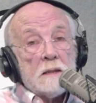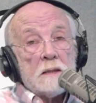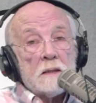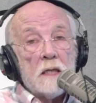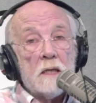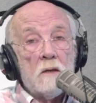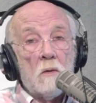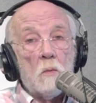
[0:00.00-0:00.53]

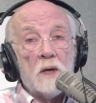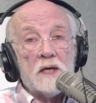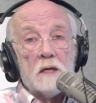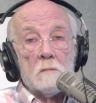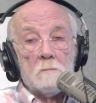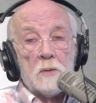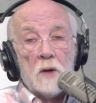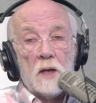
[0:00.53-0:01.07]
You know, we
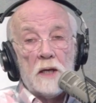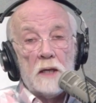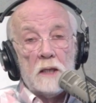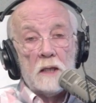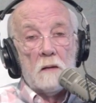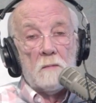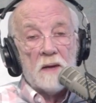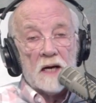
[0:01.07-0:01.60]

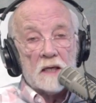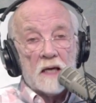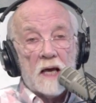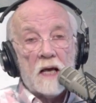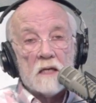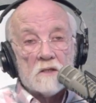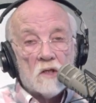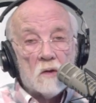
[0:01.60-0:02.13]
complain about a
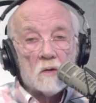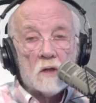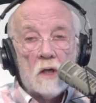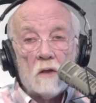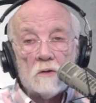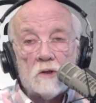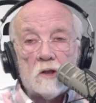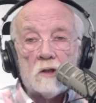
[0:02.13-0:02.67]
cancel
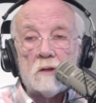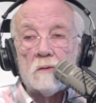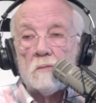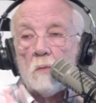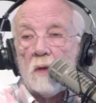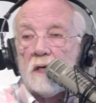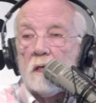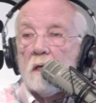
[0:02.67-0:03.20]
culture.
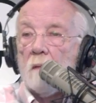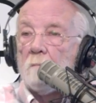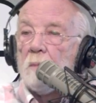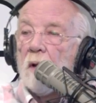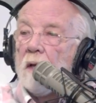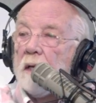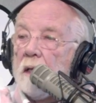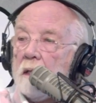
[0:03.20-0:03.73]
We
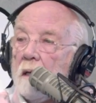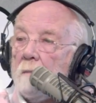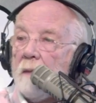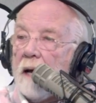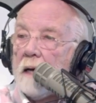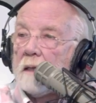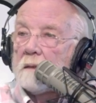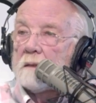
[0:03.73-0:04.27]
complain
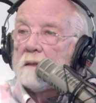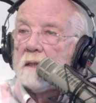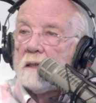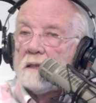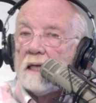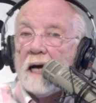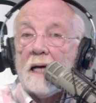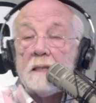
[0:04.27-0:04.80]
about
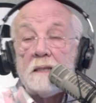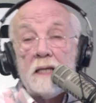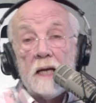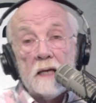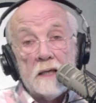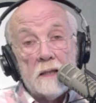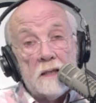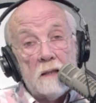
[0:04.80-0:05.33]

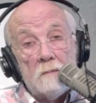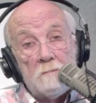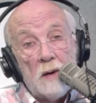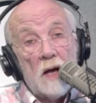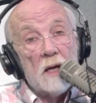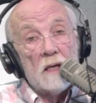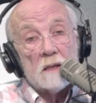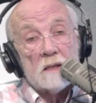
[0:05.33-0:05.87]
identity
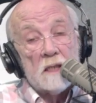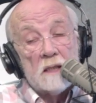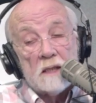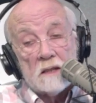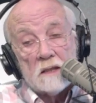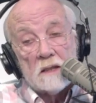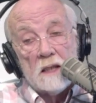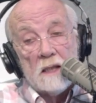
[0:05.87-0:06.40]

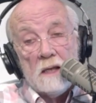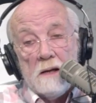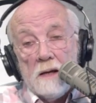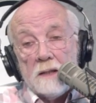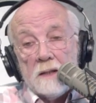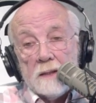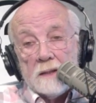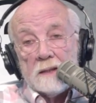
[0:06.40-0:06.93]
politics.
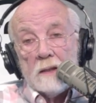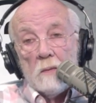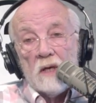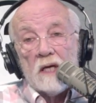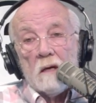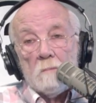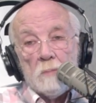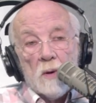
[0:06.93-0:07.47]
We
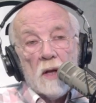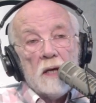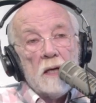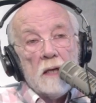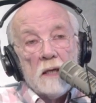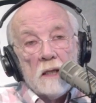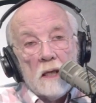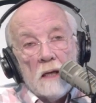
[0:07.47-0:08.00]

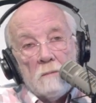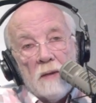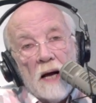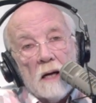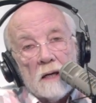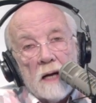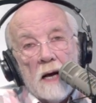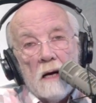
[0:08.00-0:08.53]
complain
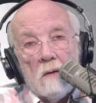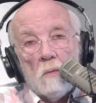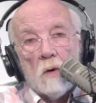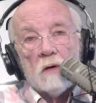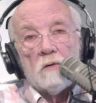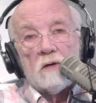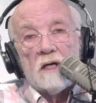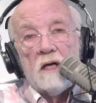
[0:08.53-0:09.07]
about how
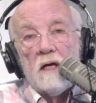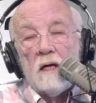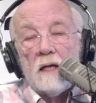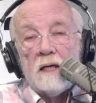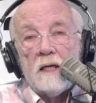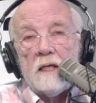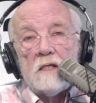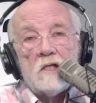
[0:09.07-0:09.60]
we're
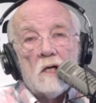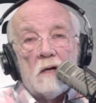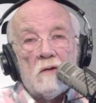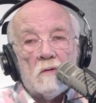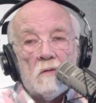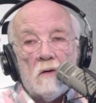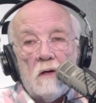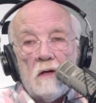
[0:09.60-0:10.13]
killing each
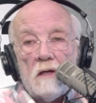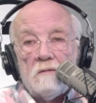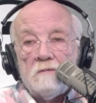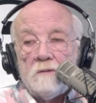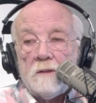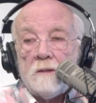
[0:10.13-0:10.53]
other off.